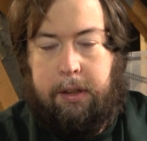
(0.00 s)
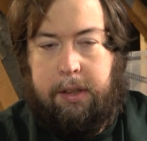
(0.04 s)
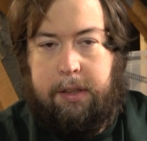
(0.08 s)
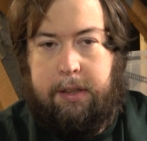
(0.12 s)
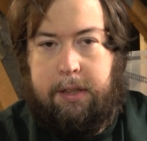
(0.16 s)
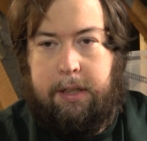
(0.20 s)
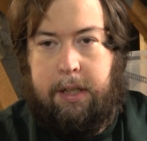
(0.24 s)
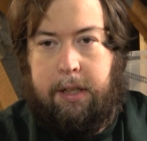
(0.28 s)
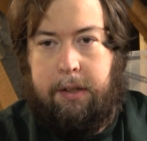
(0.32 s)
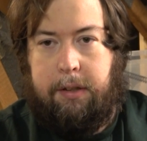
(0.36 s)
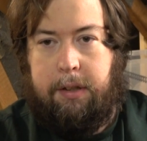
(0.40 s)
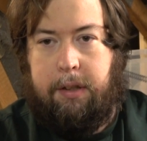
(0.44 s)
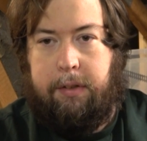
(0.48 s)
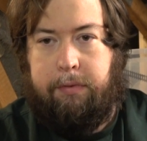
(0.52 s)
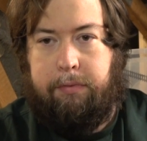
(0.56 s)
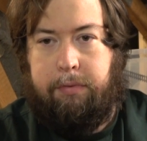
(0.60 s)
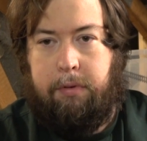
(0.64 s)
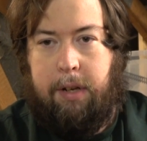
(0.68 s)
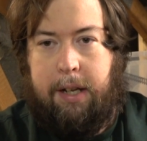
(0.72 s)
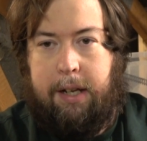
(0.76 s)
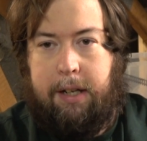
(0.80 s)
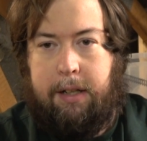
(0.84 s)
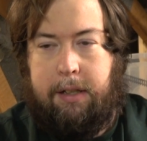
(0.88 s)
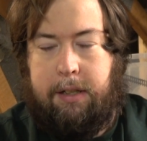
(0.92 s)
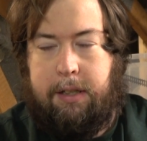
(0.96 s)
tell your
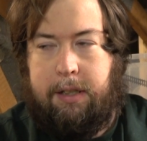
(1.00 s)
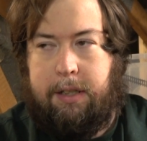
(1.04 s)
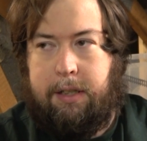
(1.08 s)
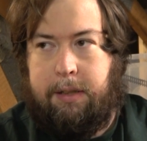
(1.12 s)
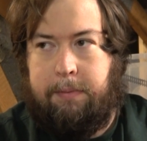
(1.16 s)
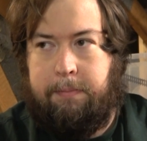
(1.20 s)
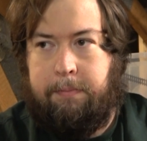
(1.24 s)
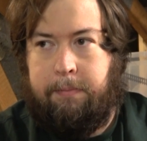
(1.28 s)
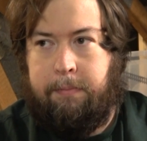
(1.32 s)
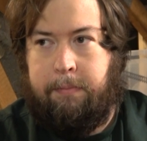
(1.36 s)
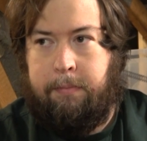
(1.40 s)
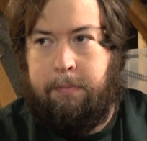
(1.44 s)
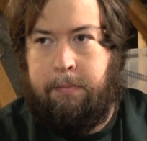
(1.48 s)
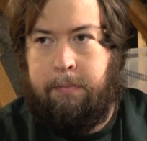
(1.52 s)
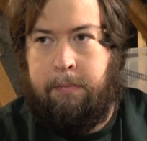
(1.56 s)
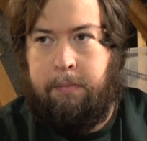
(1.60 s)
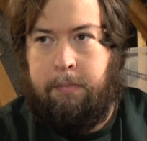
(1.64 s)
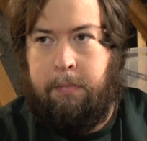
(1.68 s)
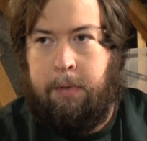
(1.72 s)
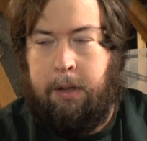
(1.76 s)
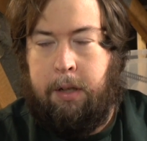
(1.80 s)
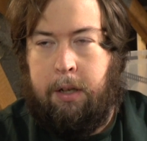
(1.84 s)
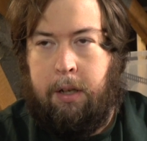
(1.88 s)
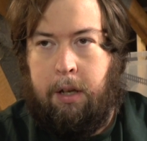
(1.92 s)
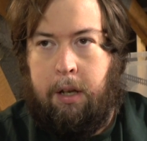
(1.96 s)
friends,
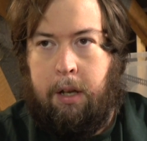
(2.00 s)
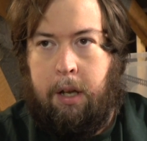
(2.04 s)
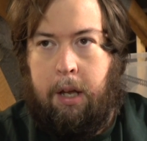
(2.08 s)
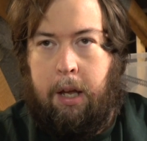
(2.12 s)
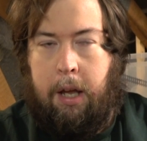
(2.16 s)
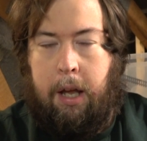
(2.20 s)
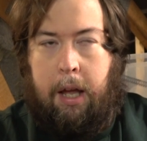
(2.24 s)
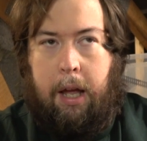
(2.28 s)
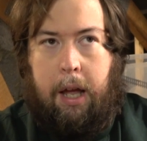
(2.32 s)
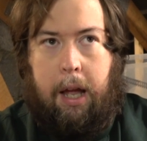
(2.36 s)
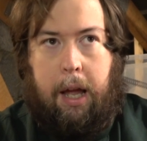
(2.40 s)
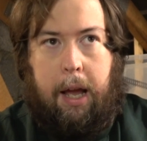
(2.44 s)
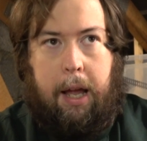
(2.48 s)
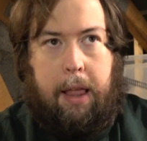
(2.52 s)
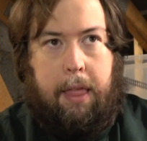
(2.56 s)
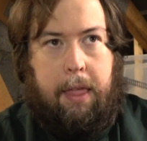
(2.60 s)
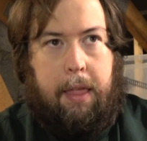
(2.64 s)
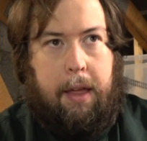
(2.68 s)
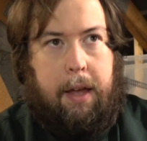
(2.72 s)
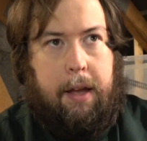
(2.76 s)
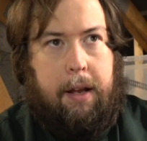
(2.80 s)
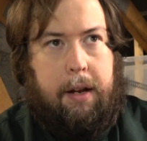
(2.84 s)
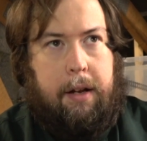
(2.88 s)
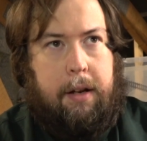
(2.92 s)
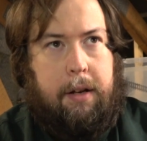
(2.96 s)
and
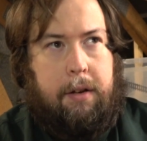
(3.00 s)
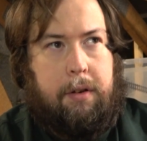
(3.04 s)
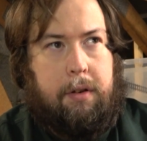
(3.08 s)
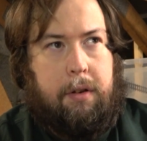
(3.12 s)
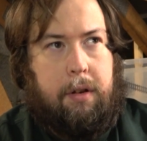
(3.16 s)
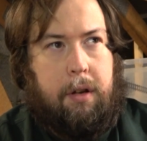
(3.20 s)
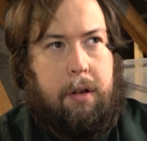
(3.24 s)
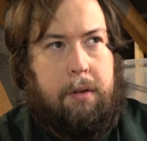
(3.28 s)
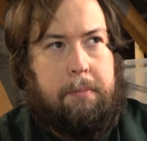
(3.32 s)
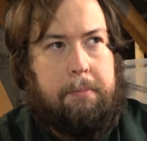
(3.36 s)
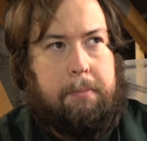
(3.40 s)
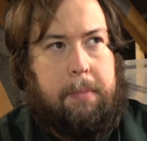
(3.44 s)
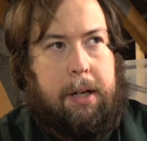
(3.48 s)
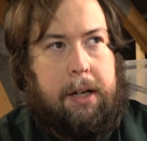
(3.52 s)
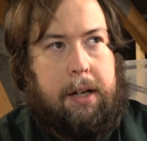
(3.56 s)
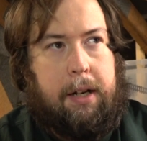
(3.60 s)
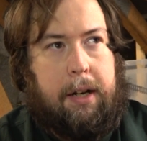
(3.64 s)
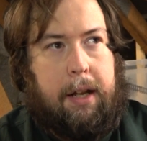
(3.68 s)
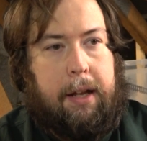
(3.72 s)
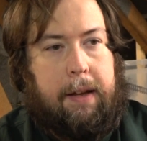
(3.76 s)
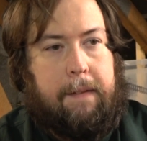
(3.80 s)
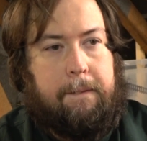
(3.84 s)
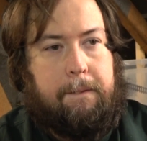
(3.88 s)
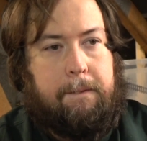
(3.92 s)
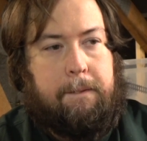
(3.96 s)
then on
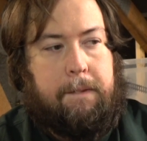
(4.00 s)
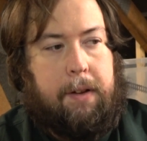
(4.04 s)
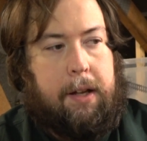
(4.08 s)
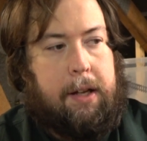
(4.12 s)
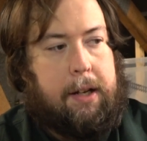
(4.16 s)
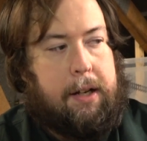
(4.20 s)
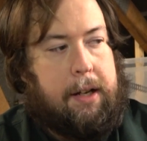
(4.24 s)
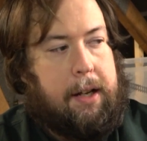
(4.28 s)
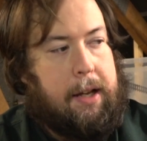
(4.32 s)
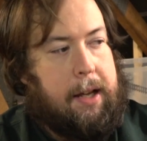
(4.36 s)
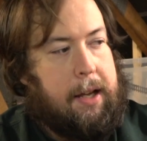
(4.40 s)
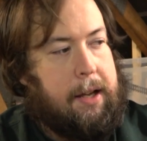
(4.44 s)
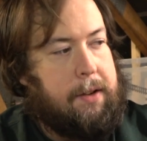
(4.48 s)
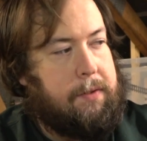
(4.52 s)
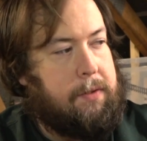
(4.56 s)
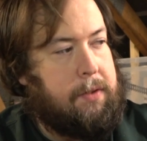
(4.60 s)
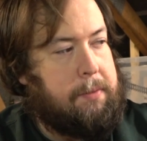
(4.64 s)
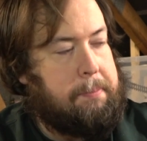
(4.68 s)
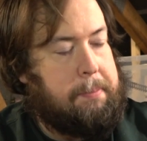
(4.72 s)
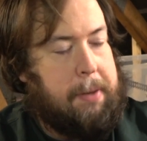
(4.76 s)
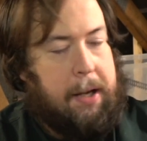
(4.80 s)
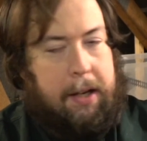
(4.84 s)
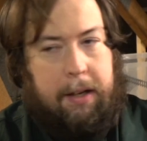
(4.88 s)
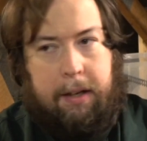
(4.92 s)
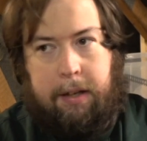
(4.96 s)
Monday find out how the
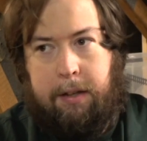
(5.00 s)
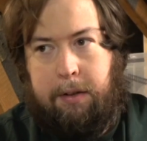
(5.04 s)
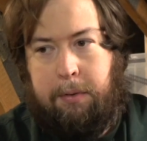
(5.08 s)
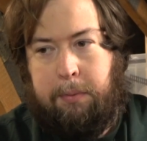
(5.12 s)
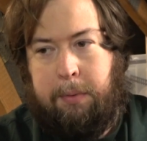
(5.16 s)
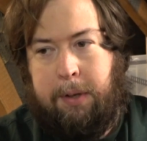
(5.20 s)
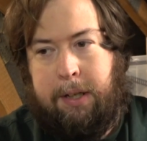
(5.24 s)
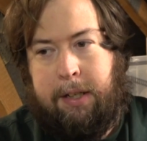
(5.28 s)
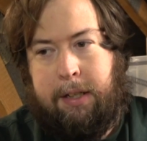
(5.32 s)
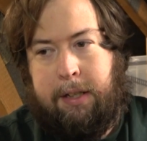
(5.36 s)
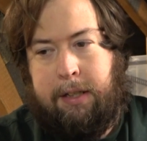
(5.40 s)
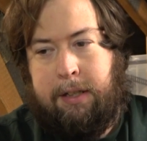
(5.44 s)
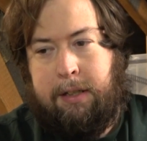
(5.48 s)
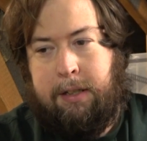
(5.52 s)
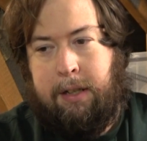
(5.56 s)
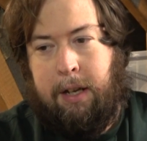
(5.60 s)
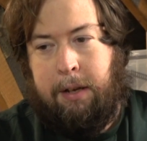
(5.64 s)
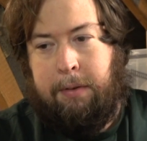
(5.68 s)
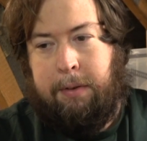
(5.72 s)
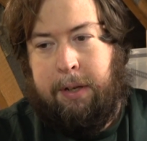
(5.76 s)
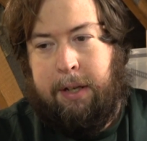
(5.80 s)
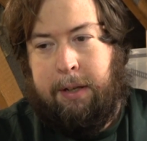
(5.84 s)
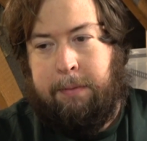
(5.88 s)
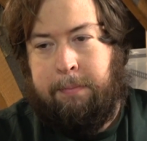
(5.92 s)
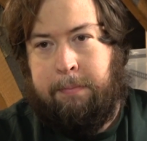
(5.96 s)
packing away is
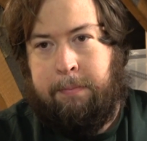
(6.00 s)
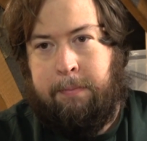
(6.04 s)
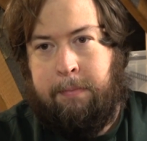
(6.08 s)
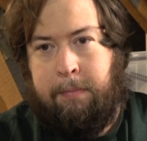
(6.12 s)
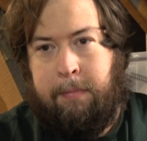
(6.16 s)
going.